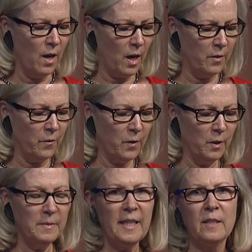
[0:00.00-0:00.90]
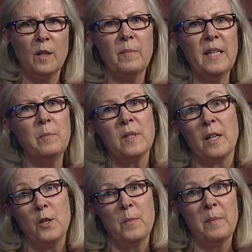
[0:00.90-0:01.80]
on firms and on people
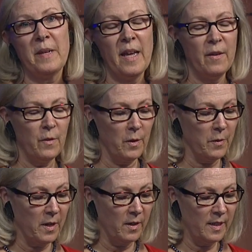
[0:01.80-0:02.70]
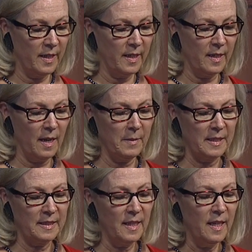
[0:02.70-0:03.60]
on human behavior in regard to economics.